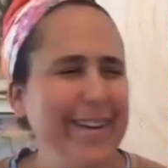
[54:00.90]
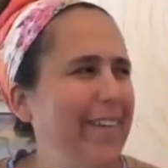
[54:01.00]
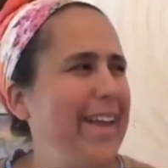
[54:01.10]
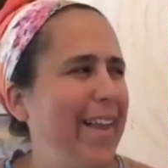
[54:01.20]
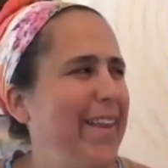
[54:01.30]
no,
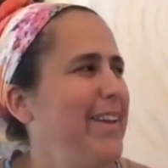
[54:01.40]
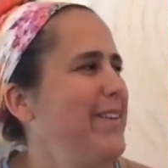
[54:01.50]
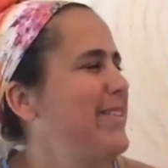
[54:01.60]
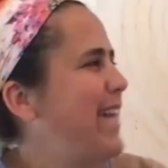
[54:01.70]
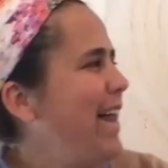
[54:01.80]
now that
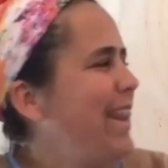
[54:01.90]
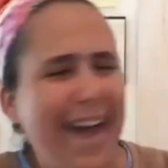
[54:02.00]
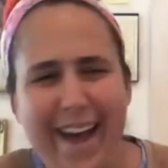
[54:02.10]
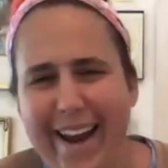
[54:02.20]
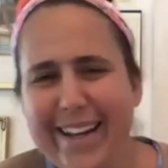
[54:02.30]
you said
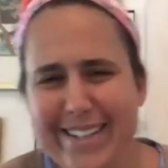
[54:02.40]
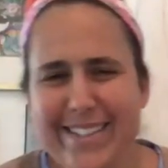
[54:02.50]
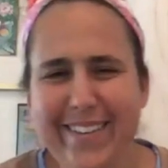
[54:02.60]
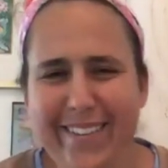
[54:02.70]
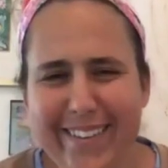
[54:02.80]
that, I can
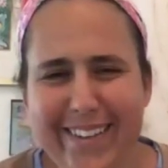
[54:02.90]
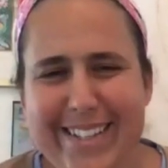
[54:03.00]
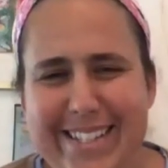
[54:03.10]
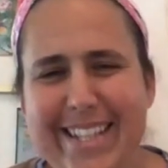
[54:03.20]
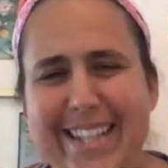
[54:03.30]
totally
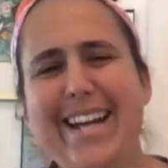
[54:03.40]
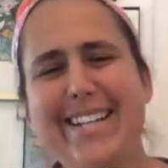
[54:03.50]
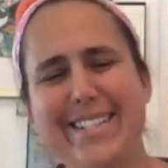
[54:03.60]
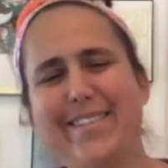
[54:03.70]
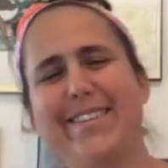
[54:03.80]
see that
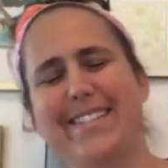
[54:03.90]
too. Which